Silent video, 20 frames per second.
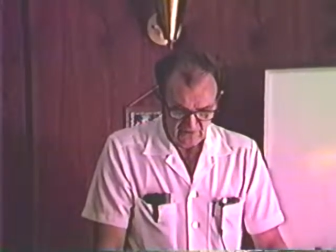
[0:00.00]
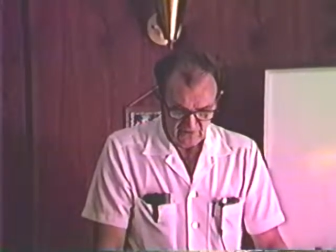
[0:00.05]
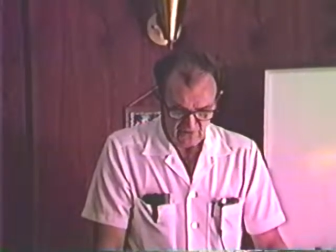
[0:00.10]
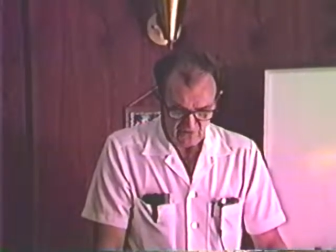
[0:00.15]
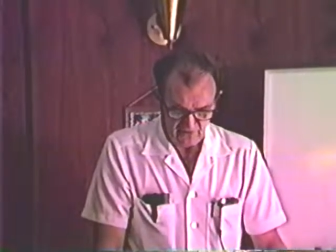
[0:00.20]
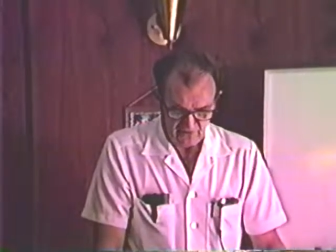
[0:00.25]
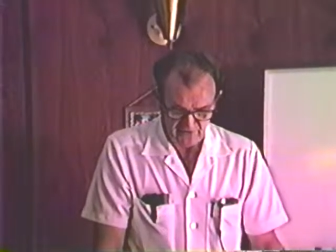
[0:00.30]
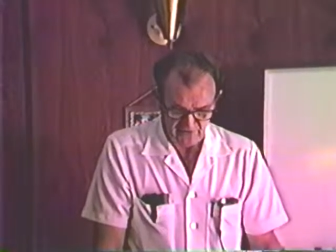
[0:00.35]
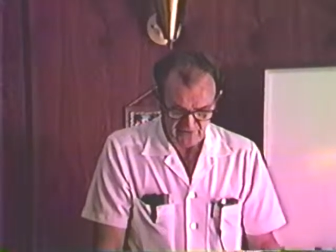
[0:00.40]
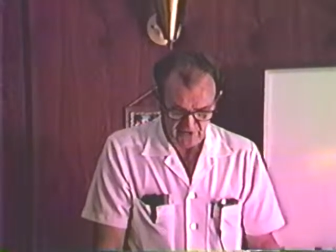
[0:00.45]
I
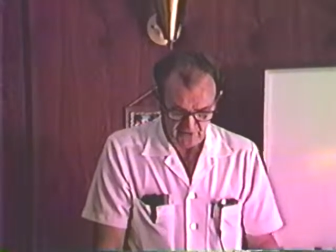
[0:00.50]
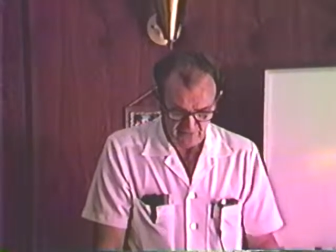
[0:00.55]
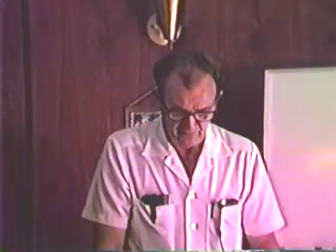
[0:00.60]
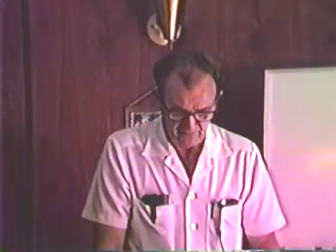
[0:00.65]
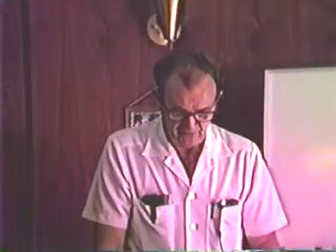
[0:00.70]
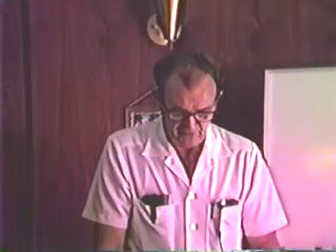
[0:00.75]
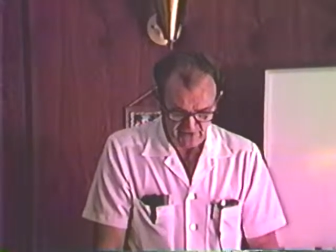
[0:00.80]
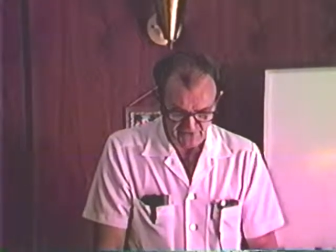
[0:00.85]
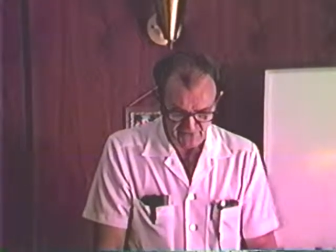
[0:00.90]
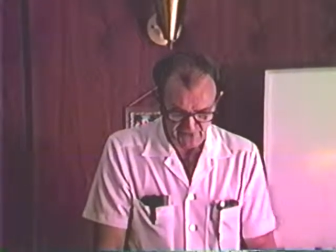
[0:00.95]
read now
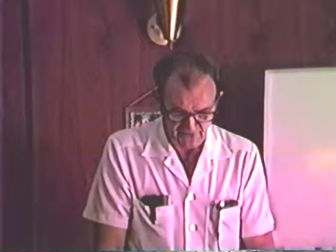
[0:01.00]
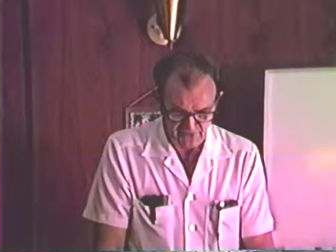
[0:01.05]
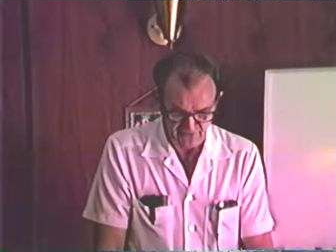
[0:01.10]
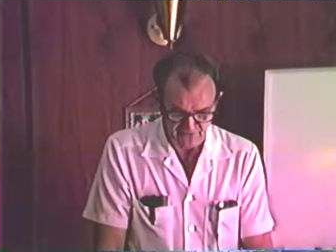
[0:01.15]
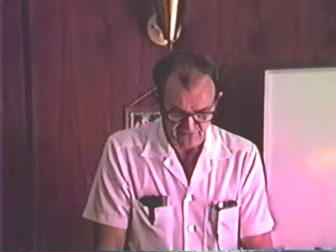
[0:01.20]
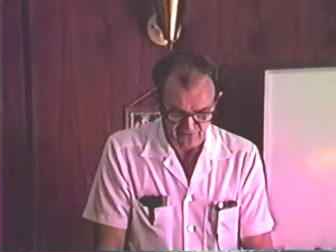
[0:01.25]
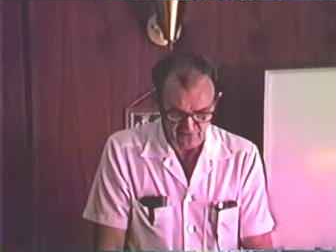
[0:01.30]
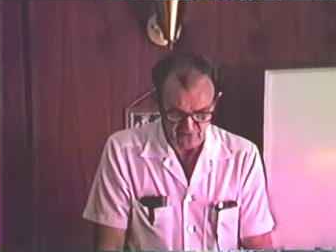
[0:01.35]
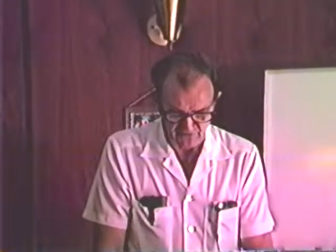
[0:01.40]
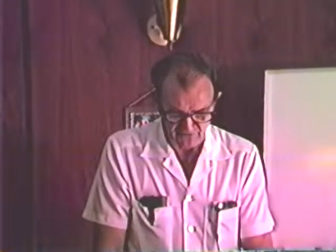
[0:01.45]
from page
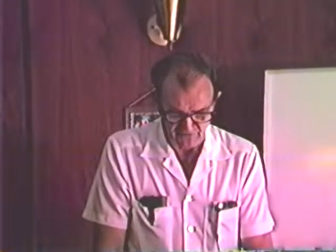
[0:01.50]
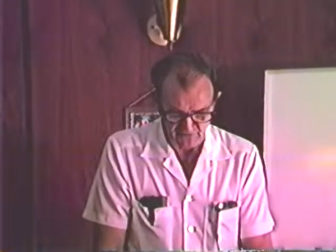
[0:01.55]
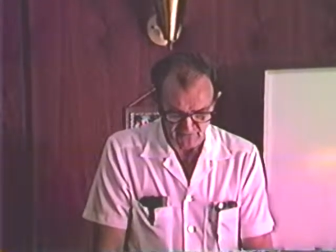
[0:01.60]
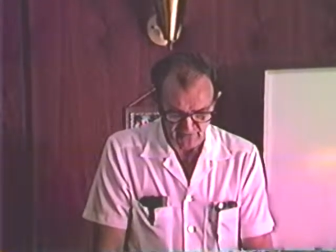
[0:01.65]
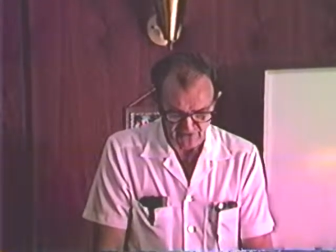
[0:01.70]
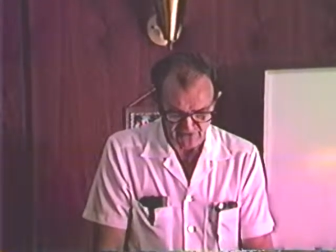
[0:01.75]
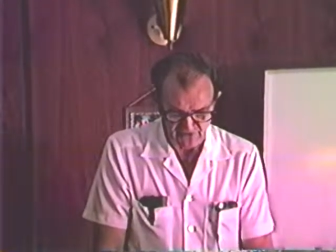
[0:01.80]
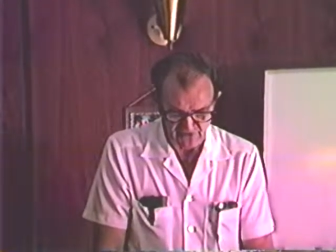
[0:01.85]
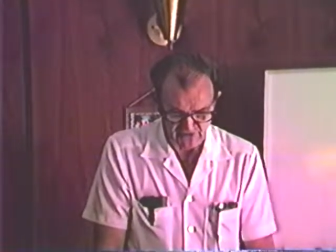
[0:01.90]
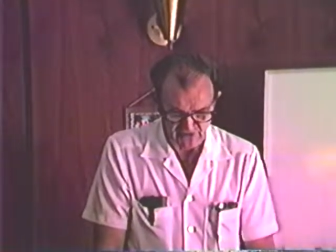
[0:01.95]
85 to
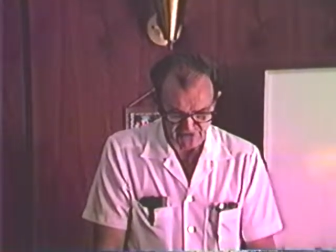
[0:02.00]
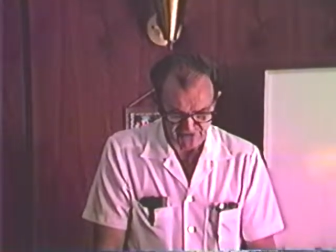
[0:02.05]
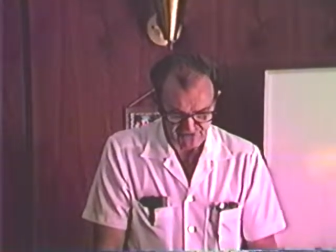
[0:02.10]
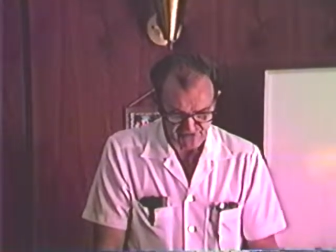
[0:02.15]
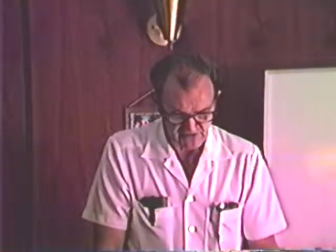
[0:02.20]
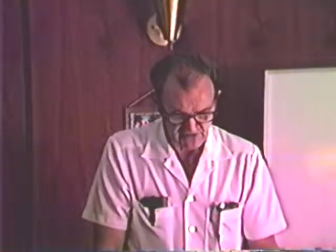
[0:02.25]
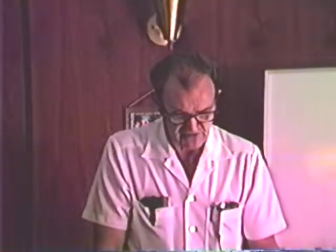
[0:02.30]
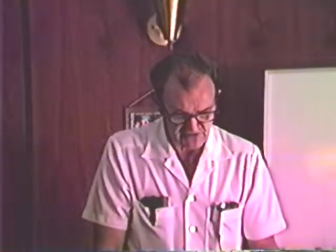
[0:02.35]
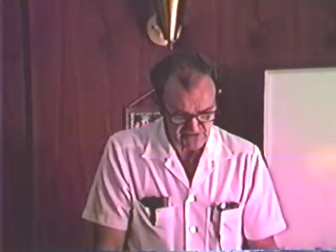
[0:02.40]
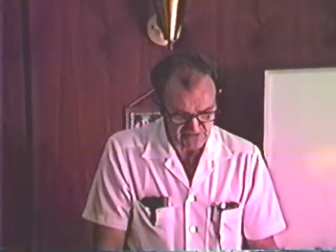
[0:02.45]
page
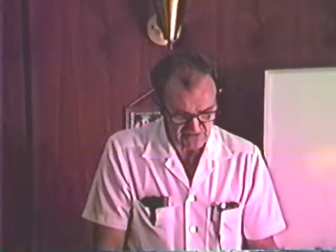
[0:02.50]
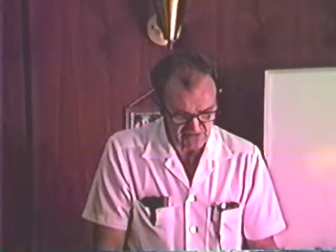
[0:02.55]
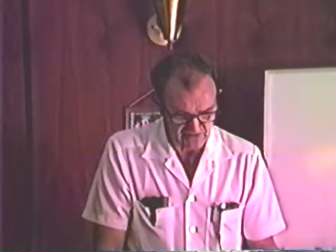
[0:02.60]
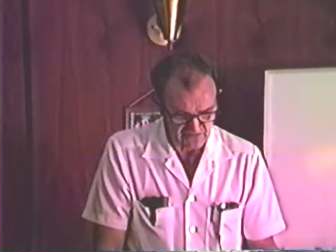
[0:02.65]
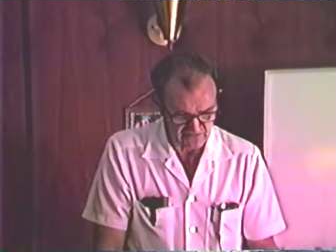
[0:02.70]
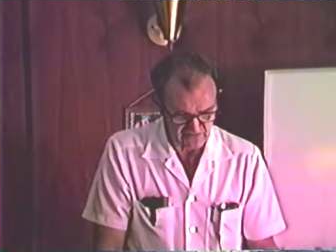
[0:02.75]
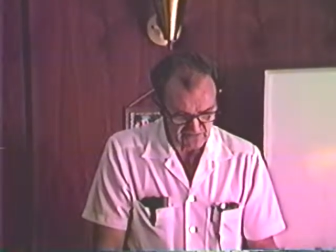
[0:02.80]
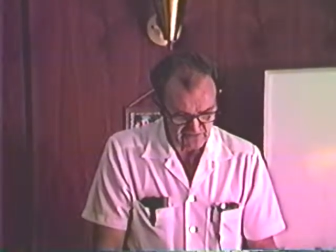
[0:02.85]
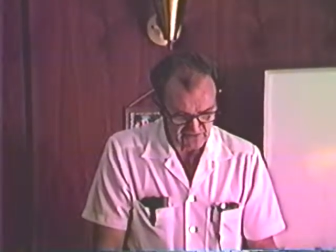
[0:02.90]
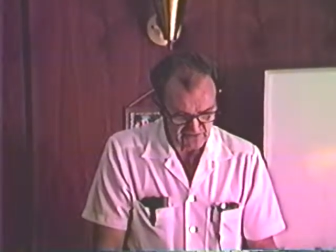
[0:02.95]
86
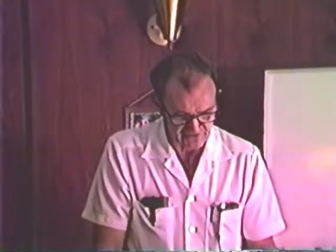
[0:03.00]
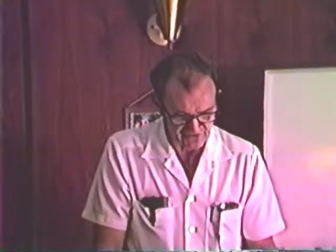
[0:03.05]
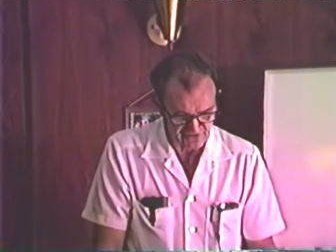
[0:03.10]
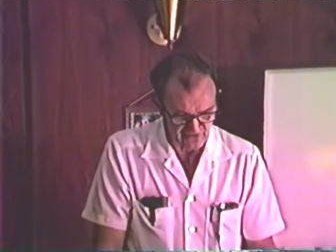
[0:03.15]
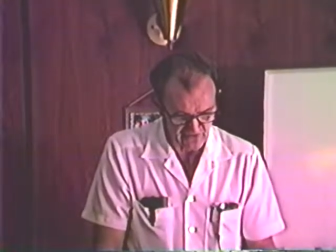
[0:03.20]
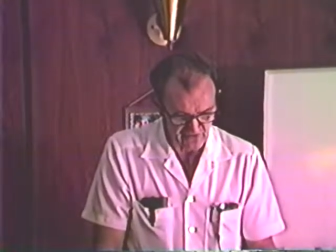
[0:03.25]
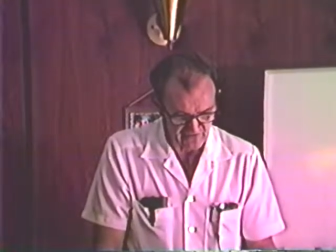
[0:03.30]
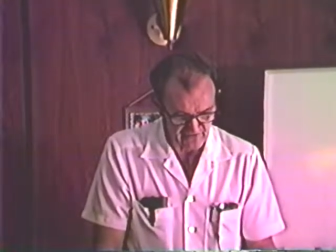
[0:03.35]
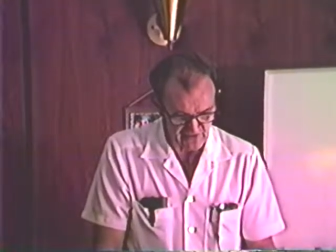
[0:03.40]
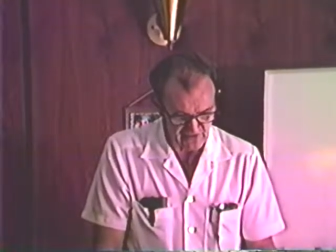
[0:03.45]
in
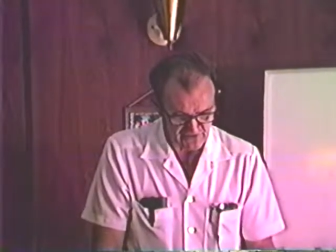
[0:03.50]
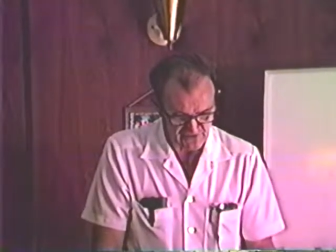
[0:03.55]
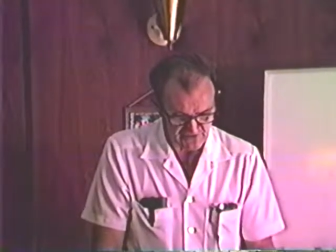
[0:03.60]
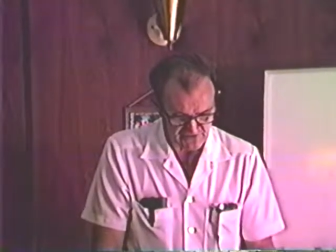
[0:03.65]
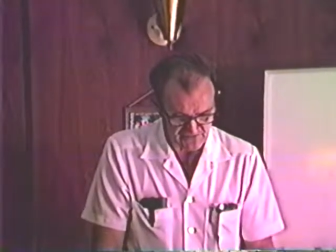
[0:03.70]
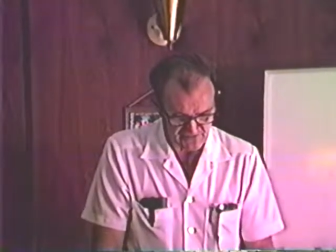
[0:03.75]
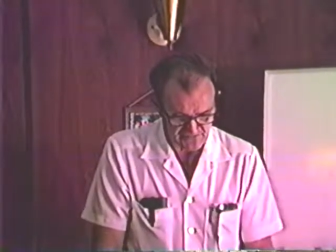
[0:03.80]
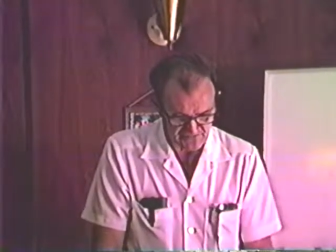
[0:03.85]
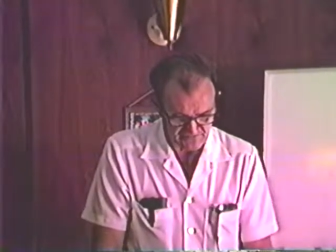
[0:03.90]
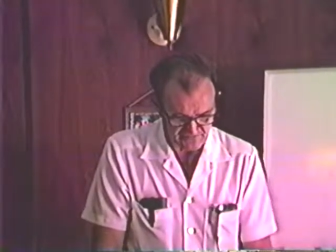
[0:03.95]
Desire of Ages.